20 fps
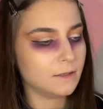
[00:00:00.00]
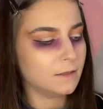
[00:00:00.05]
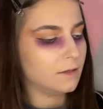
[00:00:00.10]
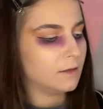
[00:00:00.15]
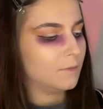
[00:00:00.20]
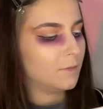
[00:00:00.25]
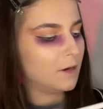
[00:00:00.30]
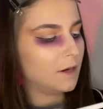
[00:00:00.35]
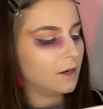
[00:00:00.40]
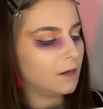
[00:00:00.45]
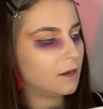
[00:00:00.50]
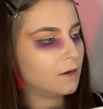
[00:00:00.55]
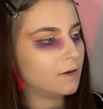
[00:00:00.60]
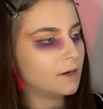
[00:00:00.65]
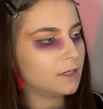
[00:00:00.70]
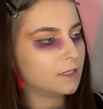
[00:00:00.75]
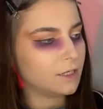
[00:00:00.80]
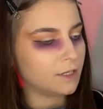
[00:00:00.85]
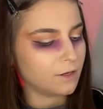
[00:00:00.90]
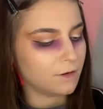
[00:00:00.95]
We're going to go
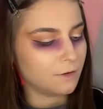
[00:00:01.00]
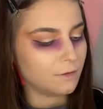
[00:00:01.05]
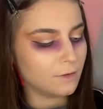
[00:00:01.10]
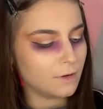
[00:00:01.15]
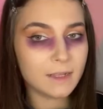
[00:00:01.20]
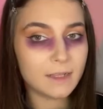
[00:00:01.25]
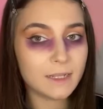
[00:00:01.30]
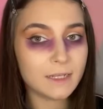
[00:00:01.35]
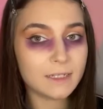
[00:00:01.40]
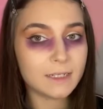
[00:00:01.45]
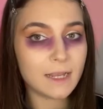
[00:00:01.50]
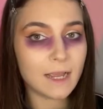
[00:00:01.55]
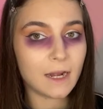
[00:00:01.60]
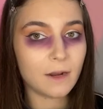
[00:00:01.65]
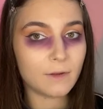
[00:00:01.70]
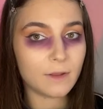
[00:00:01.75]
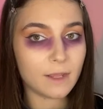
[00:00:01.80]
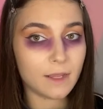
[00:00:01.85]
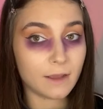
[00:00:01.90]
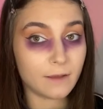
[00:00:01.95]
into this yellow
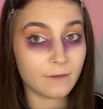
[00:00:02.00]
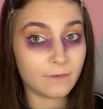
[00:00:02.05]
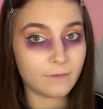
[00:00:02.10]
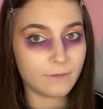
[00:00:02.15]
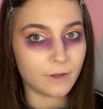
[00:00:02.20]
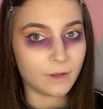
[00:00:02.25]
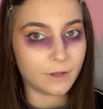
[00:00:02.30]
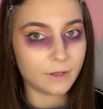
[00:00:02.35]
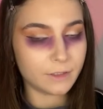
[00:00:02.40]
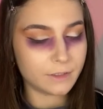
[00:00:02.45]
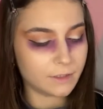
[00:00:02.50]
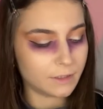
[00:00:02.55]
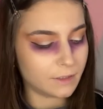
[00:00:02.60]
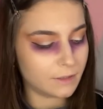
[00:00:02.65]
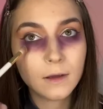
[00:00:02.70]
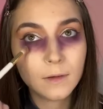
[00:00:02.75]
here first.